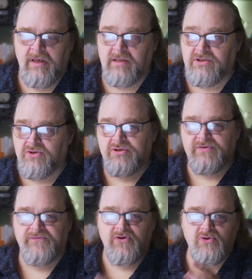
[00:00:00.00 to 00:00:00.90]
And so there's
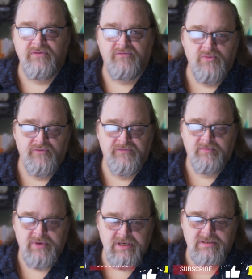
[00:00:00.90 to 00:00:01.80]
a few different
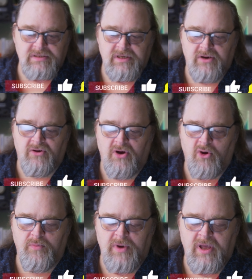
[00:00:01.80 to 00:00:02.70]
moving pieces here. I
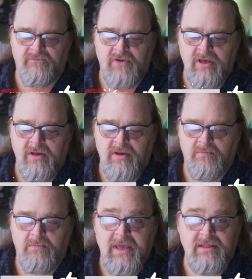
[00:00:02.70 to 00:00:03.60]
hope I've
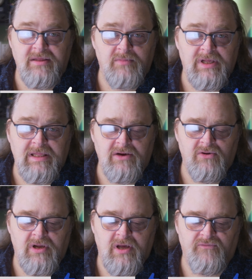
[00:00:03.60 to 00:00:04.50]
made them clear
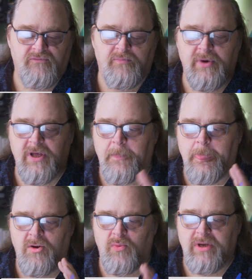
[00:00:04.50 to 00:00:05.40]
enough, but
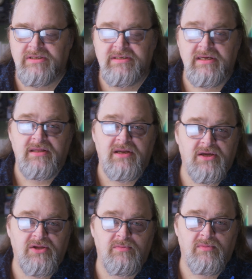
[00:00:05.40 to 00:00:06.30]
we can see that it
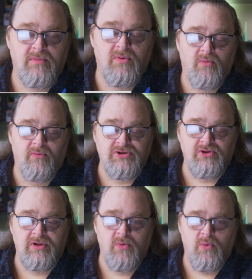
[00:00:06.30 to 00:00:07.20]
can
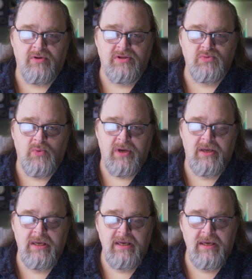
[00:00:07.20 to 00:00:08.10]
certainly work this
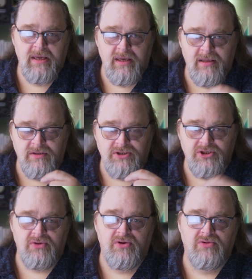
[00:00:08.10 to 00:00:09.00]
way. In the
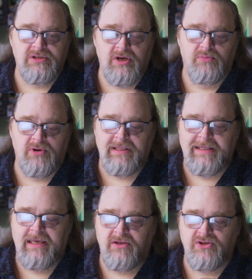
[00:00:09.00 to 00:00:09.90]
show notes, I'll put a
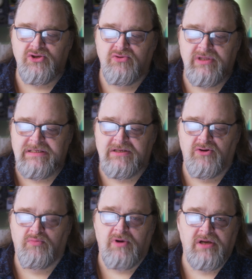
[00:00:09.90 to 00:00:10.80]
link to this
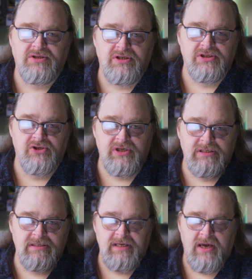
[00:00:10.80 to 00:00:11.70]
little project so you
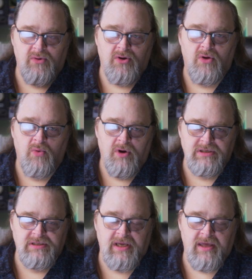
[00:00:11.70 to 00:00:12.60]
can see how it all
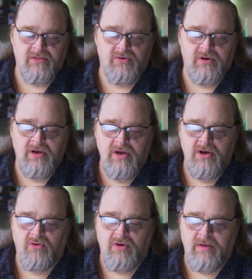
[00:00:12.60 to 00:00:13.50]
works together and
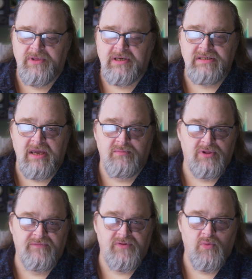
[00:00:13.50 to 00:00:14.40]
grab the
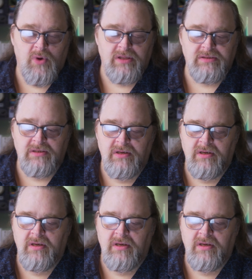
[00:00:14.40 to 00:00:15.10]
example if you want.